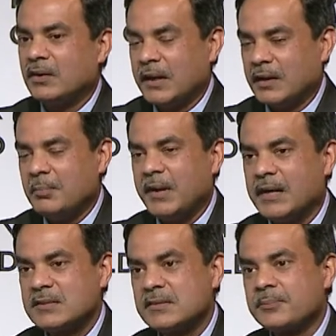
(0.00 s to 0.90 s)
at our
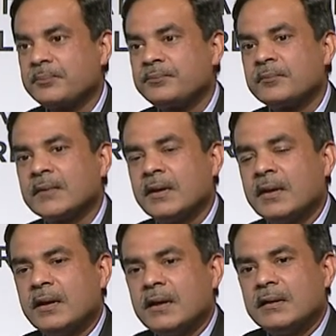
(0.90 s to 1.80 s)
behest,
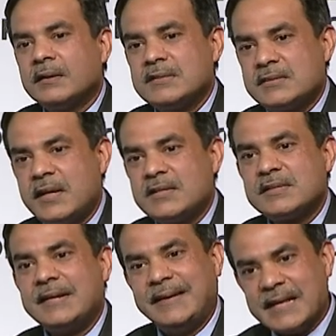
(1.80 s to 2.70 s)
that says
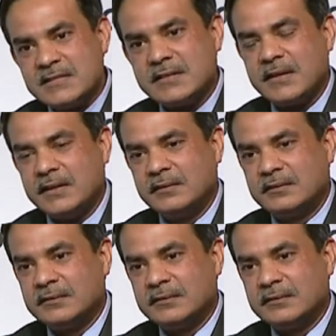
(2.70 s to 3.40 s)
that density